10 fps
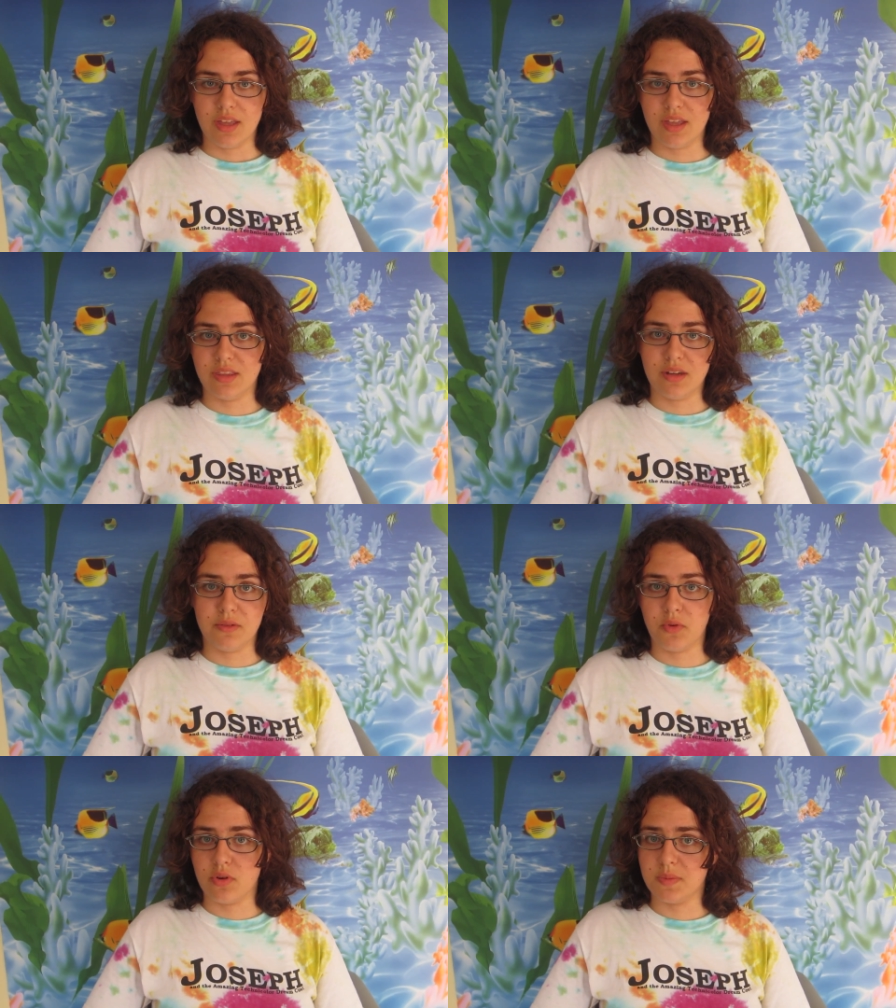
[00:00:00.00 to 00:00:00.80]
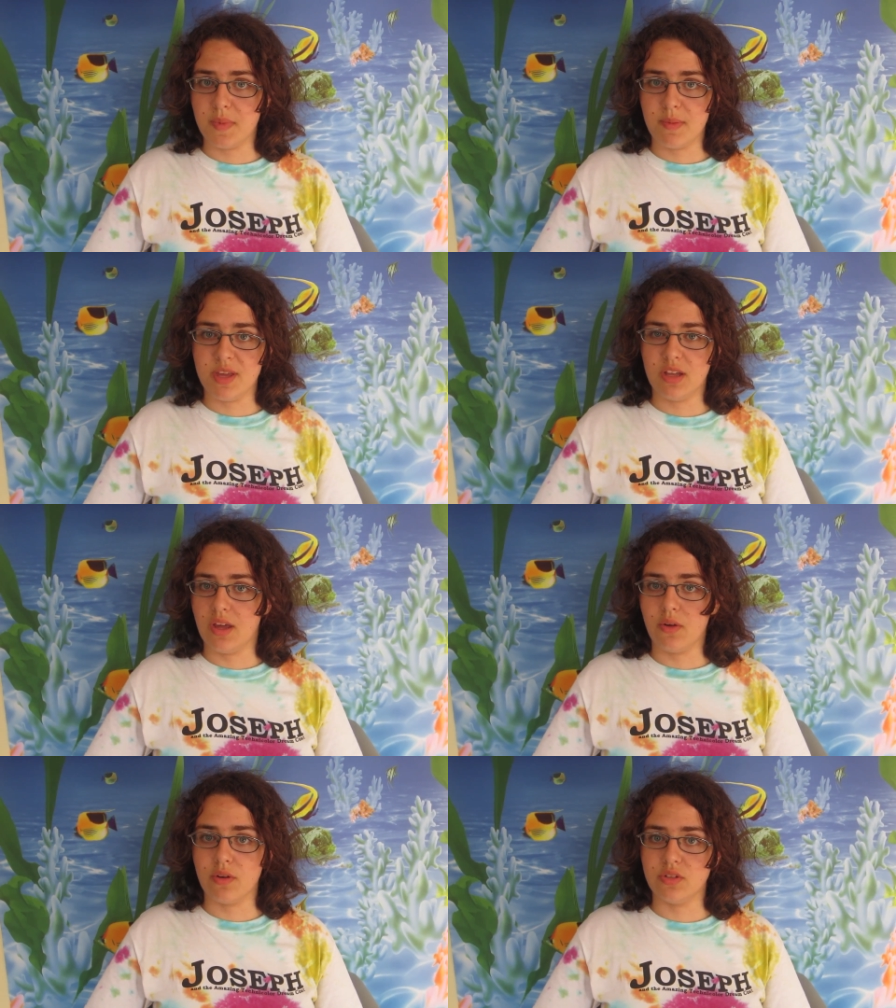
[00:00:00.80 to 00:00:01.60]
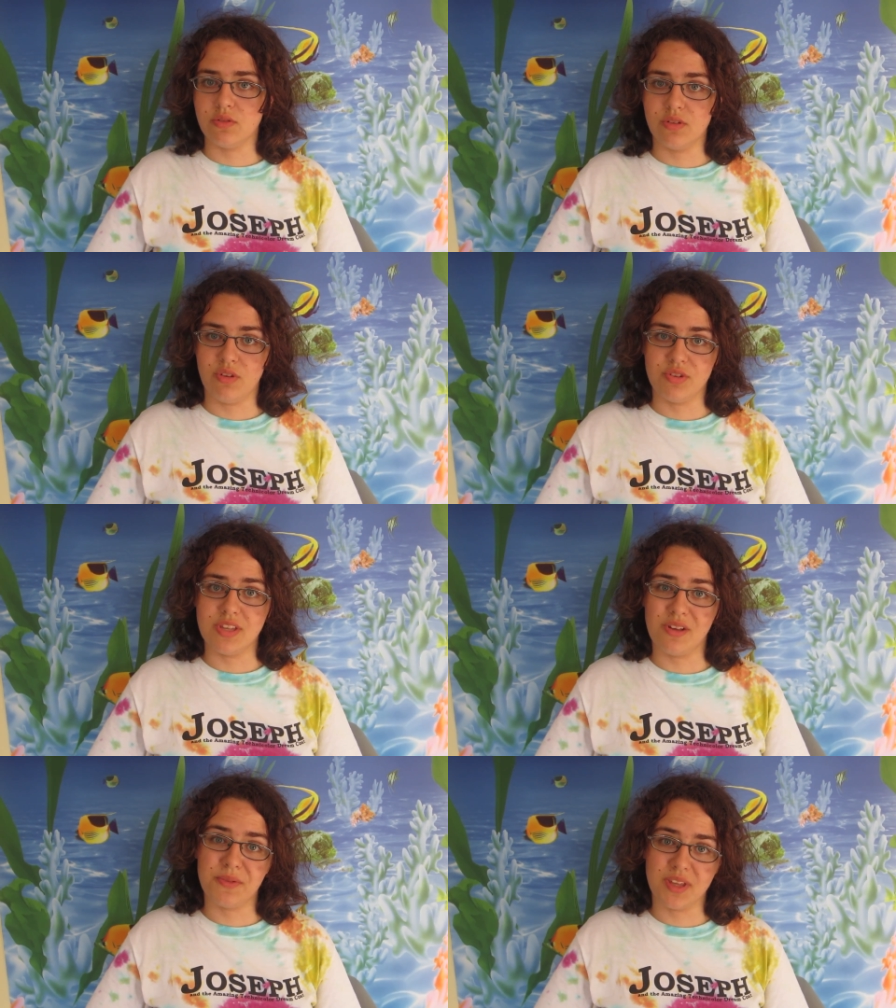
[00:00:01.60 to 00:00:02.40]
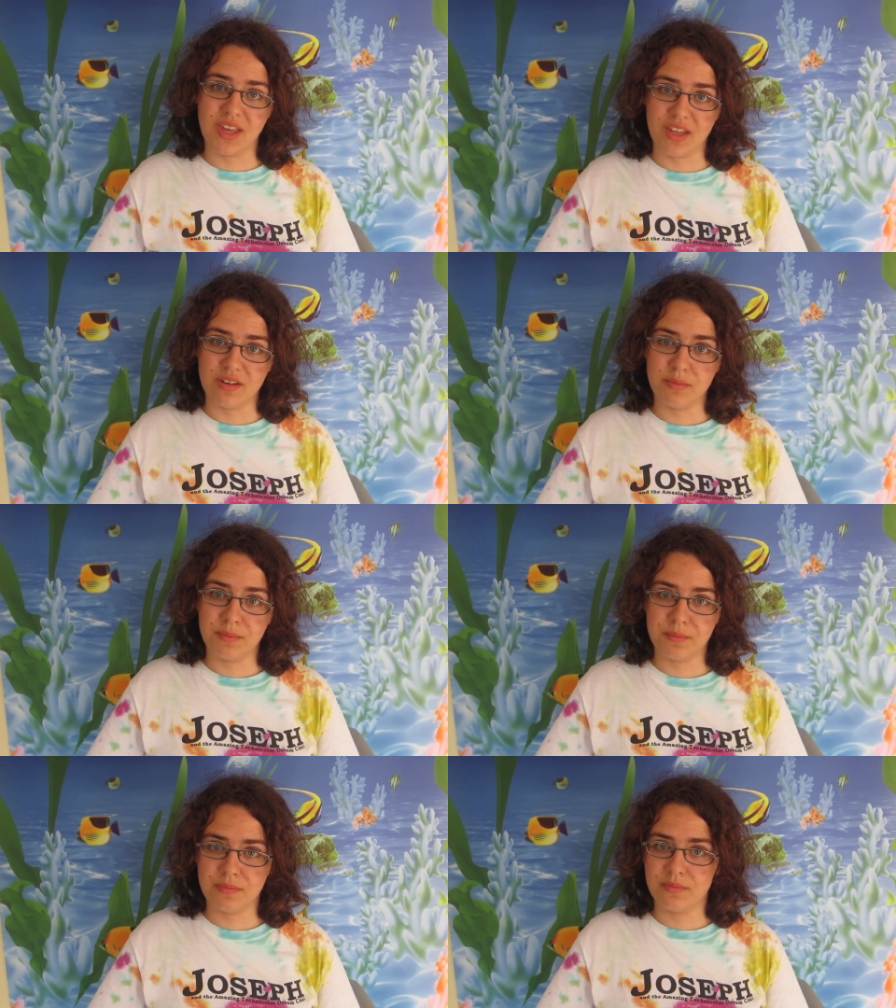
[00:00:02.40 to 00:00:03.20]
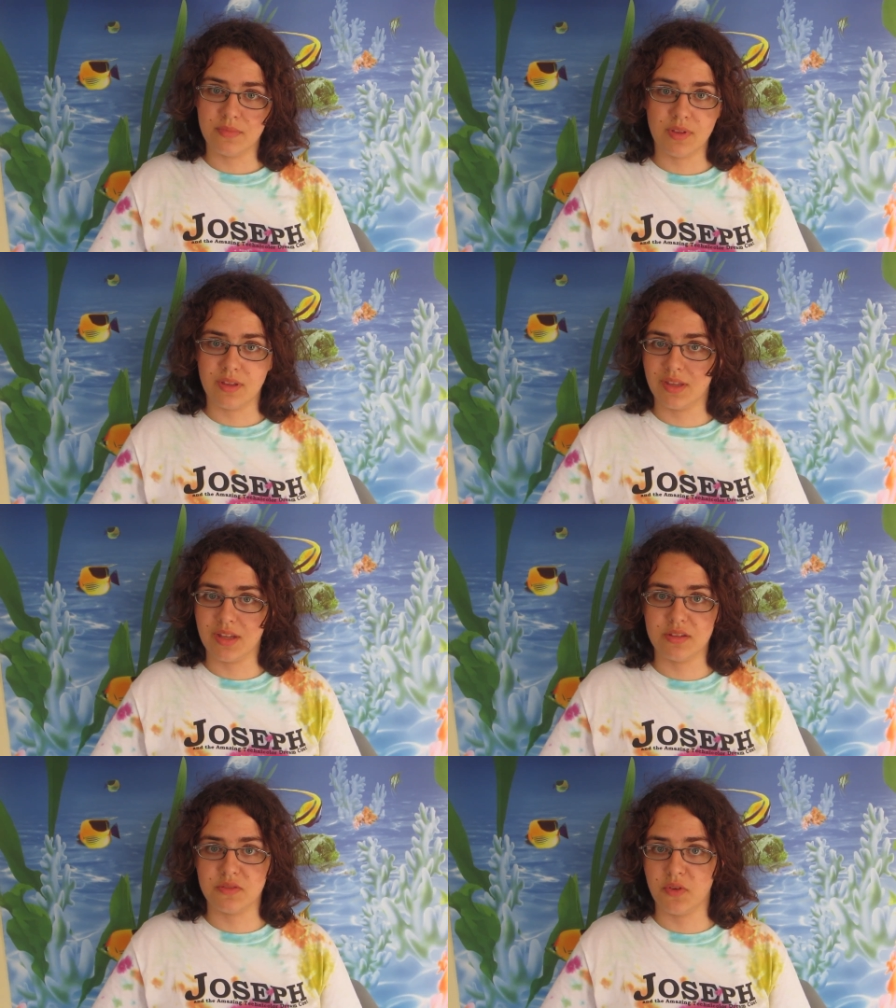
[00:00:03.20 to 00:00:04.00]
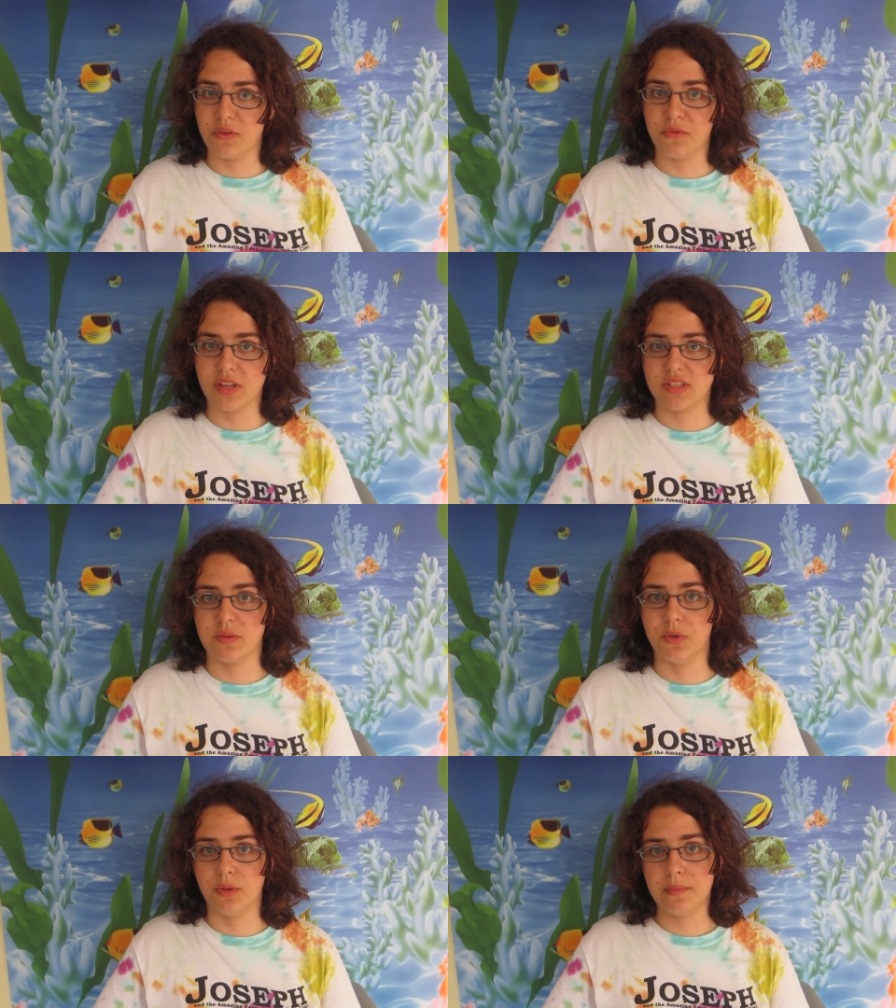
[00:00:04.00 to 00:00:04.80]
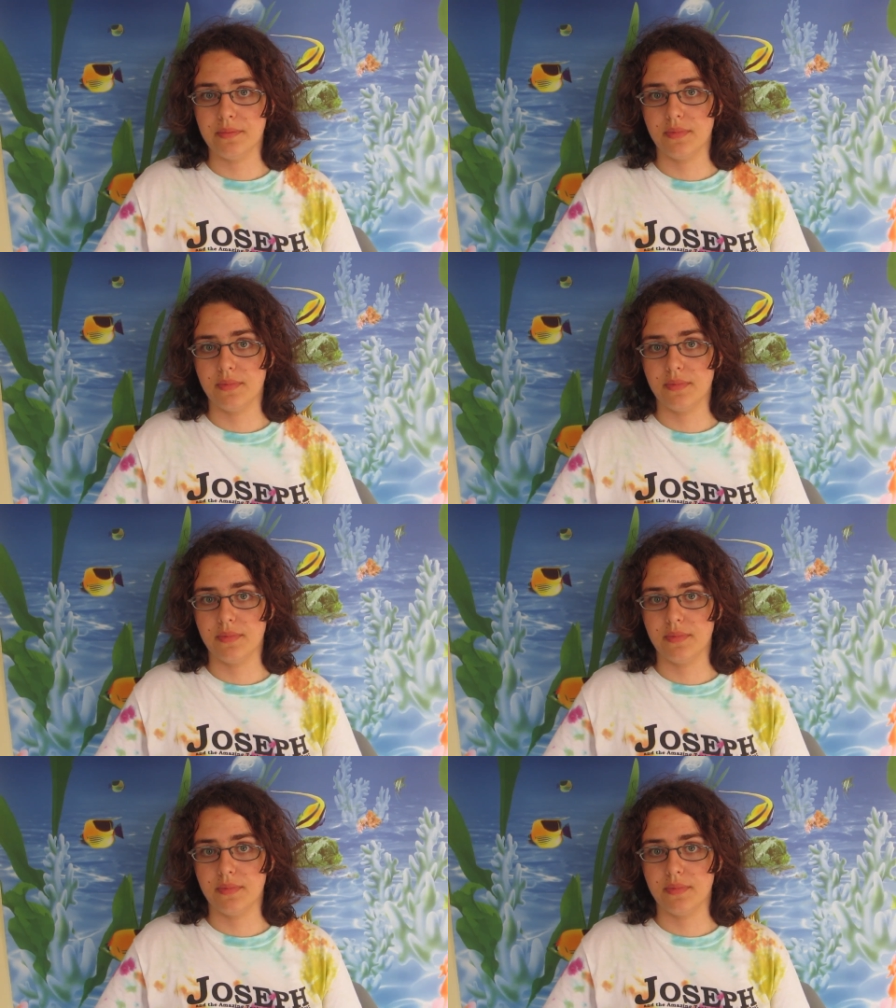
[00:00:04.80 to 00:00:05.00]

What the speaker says: and then of course maybe an hour or two to yourself again. Again, it's very flexible.